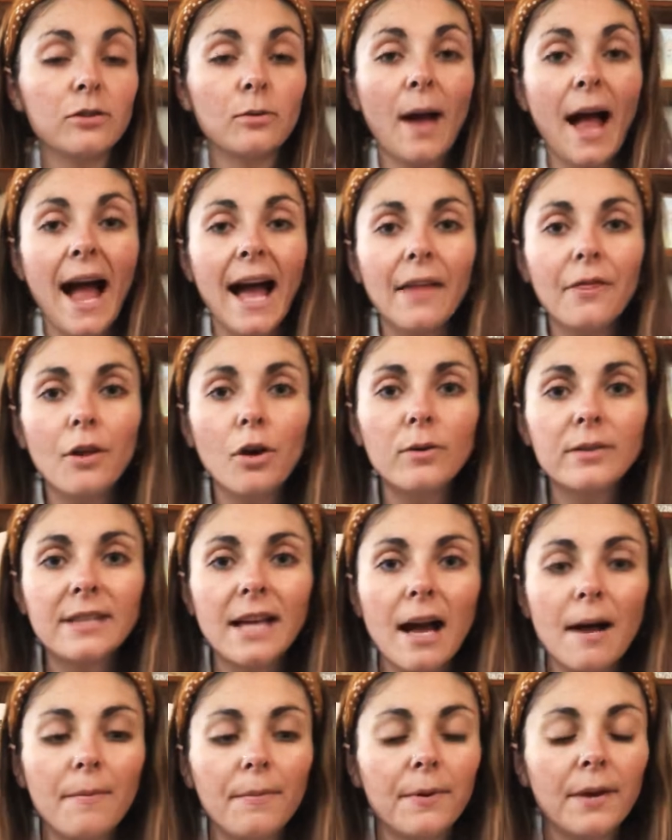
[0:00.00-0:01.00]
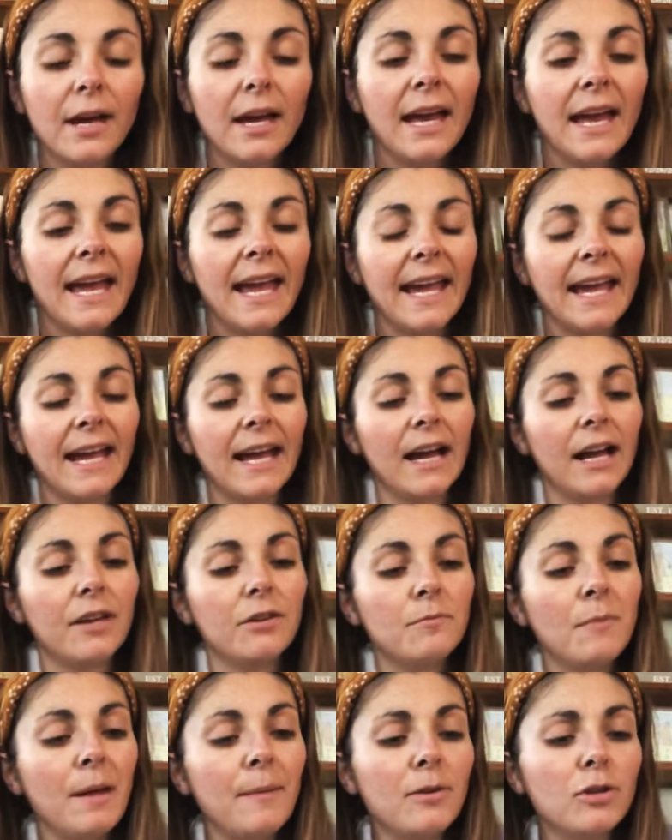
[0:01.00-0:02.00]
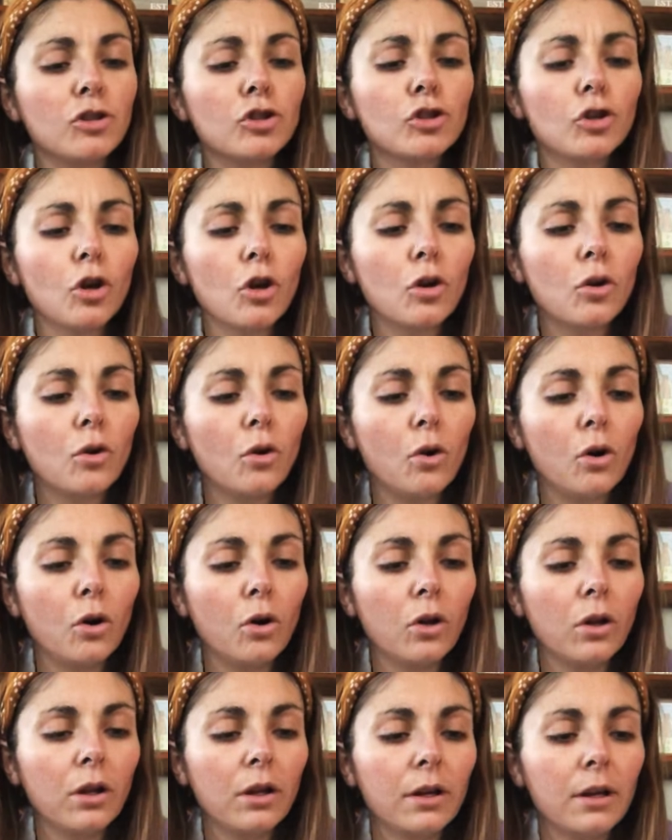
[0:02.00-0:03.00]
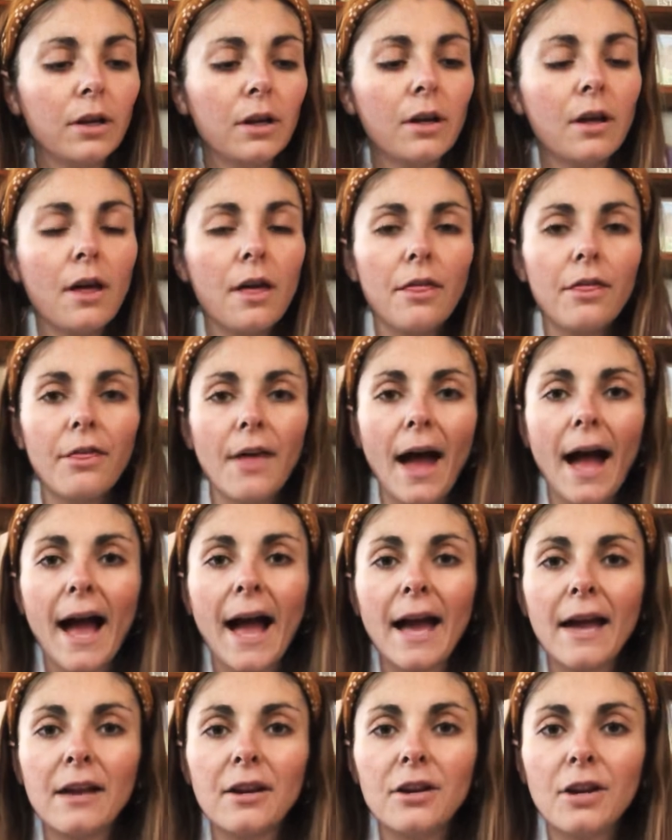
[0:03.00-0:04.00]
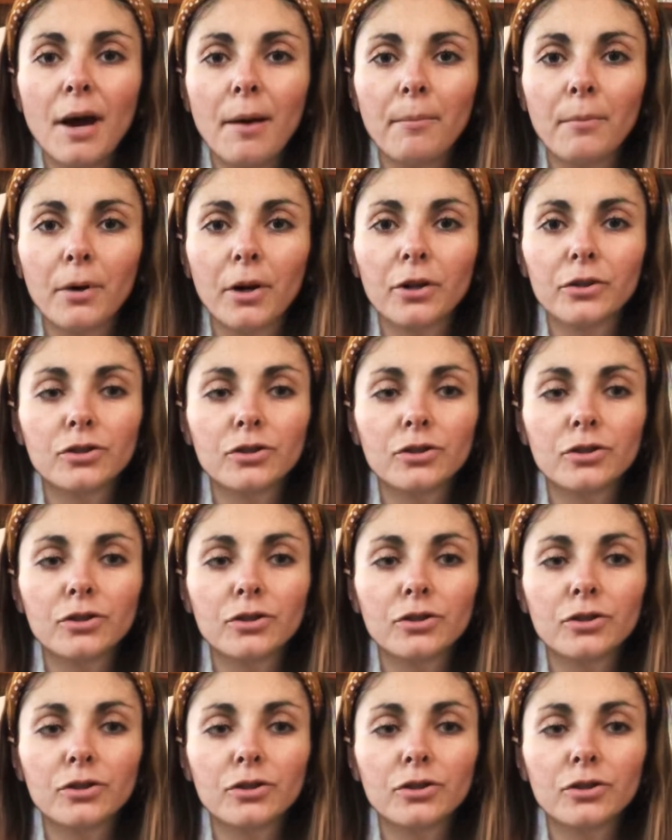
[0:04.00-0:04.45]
So add those up and maybe circle that number.